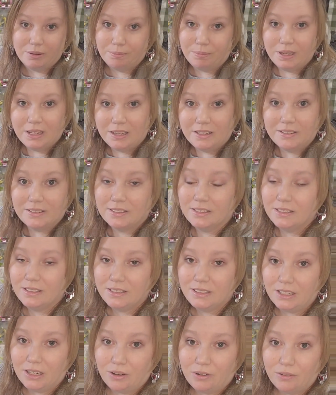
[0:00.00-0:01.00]
but
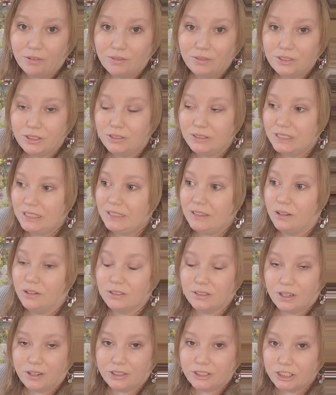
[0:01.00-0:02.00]
you know, using those
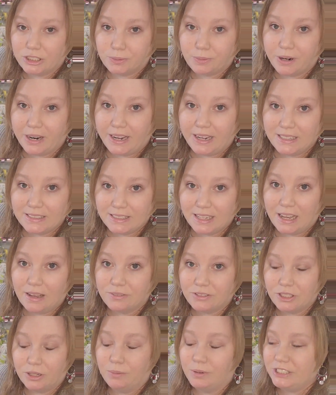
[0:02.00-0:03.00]
large sprays that have
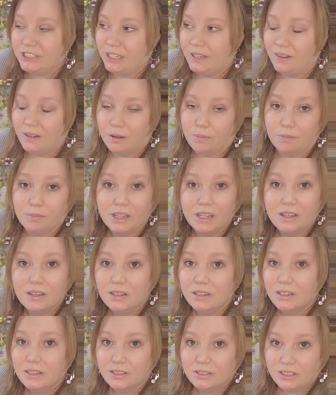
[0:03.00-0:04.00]
so much in them
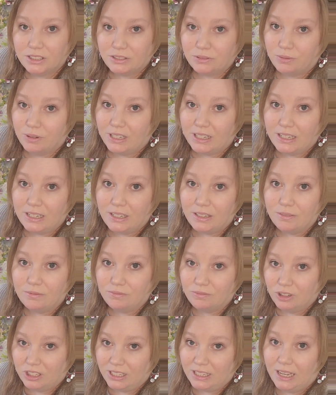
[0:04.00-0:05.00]
just really
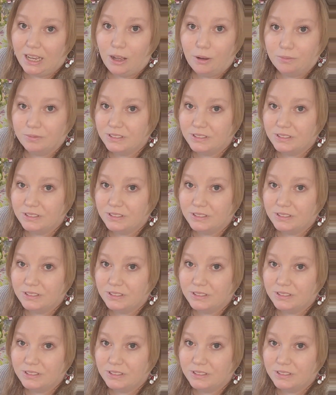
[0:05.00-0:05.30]
help